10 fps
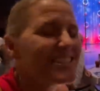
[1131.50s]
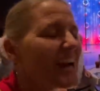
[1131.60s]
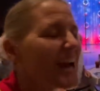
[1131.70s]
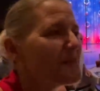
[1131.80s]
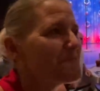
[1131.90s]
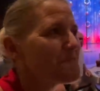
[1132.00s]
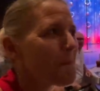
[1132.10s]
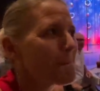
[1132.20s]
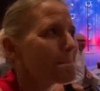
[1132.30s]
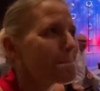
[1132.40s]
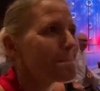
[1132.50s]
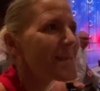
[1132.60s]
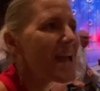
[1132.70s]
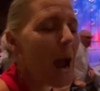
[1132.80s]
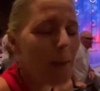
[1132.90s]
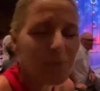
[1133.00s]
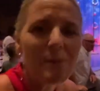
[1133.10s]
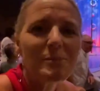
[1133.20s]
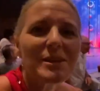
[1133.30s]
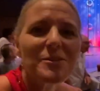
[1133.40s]
I'm
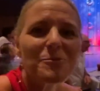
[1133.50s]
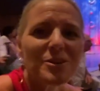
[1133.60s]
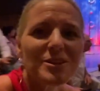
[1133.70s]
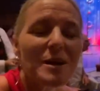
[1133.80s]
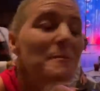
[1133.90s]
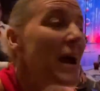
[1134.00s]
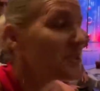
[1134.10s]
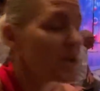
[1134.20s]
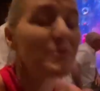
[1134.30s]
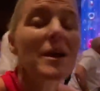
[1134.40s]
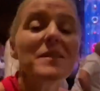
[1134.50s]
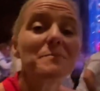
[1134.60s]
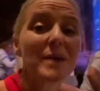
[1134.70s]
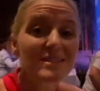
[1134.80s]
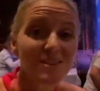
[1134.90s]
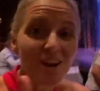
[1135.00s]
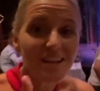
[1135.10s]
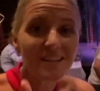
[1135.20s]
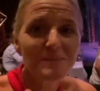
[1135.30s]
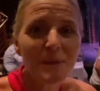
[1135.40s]
probably the worst. I'm probably the best
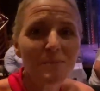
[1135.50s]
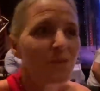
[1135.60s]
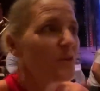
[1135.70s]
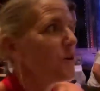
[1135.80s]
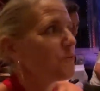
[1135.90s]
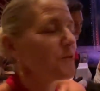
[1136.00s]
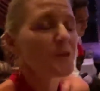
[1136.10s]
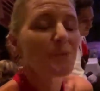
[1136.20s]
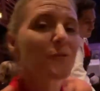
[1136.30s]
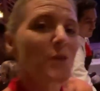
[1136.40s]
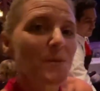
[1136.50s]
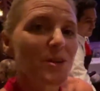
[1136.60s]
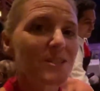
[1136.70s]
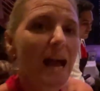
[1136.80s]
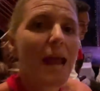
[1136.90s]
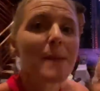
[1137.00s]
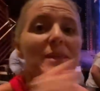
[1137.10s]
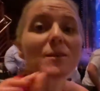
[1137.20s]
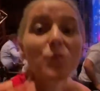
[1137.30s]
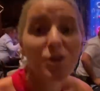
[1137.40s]
audience member for the performers. I am
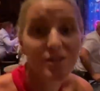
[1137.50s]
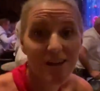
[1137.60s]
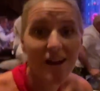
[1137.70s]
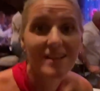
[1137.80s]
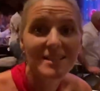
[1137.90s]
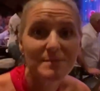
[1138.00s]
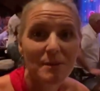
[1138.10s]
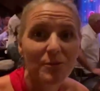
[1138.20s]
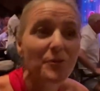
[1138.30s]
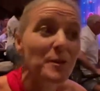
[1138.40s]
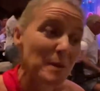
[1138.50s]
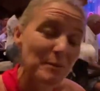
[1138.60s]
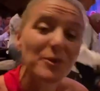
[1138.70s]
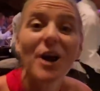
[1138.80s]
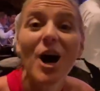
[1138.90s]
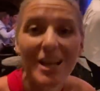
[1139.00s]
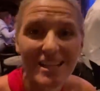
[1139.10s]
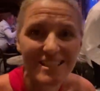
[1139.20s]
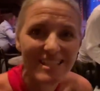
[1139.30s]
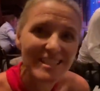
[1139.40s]
the worst audience member for the people in the
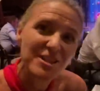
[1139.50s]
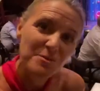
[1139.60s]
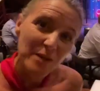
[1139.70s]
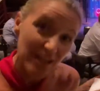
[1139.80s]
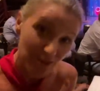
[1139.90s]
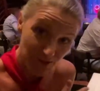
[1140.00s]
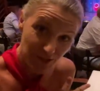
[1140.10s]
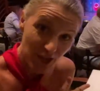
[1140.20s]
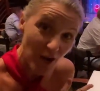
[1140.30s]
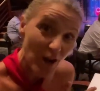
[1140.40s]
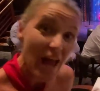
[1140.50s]
audience because they just want to hear the show,